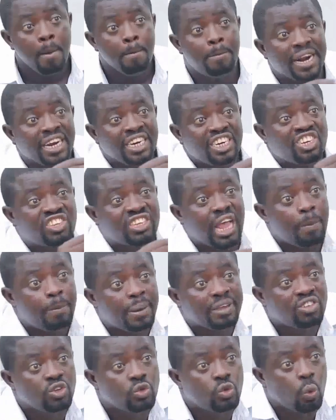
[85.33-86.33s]
Bring this kind of
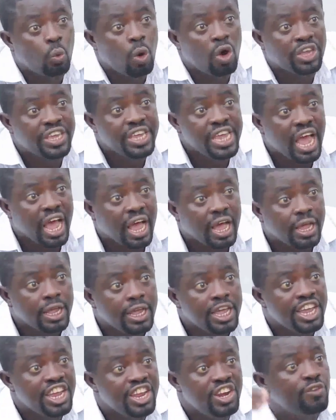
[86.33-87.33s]
person to work here.
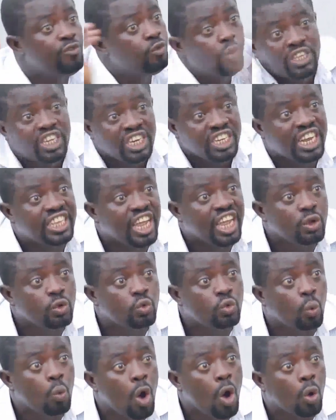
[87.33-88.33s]
You leave waiting, they tell you
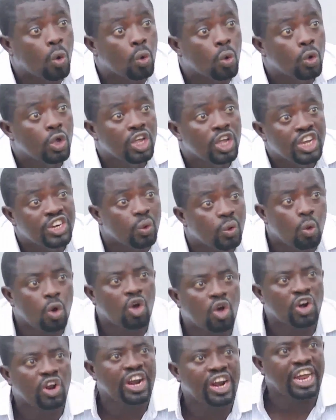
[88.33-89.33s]
to work. They
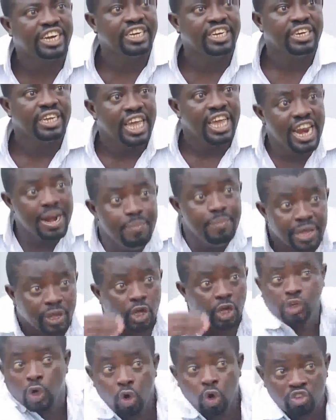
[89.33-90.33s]
work on another day. Me
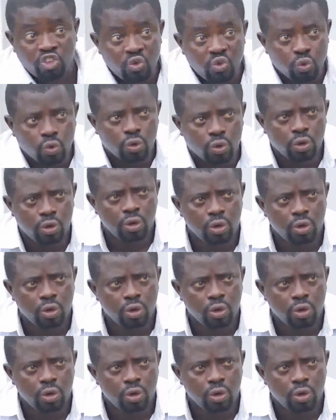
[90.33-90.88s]
go jealous you.